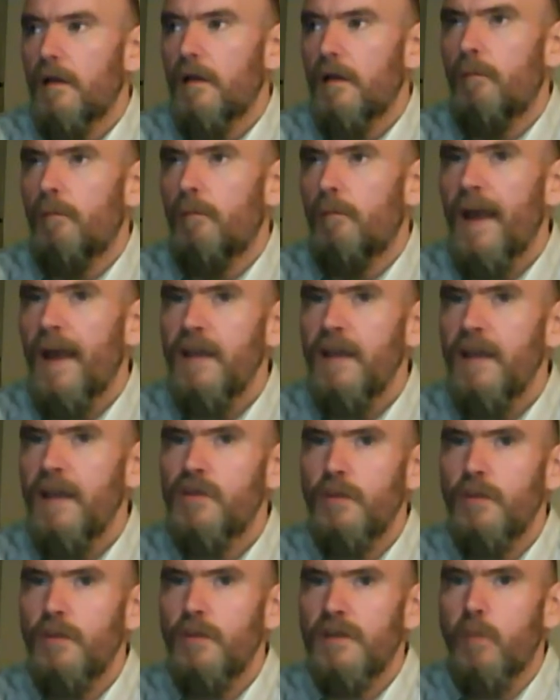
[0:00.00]
My
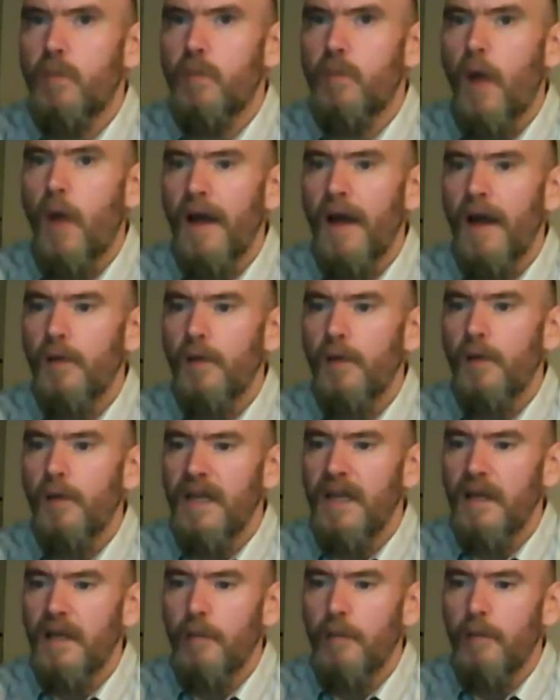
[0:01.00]
issue is, why are we
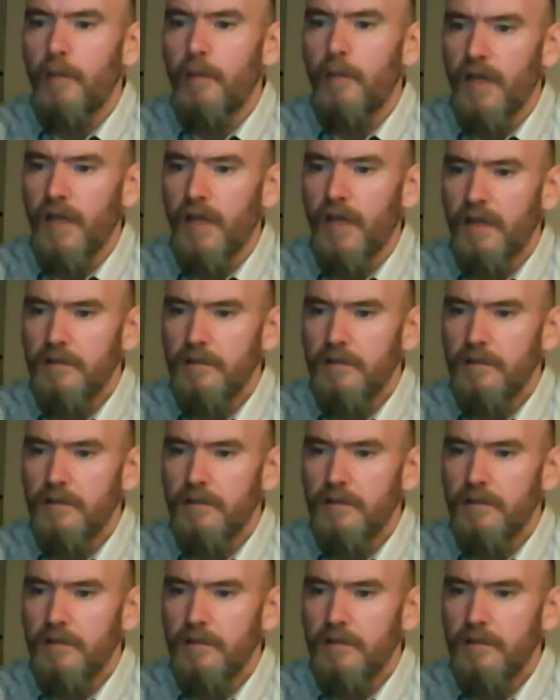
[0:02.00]
eating ammonia?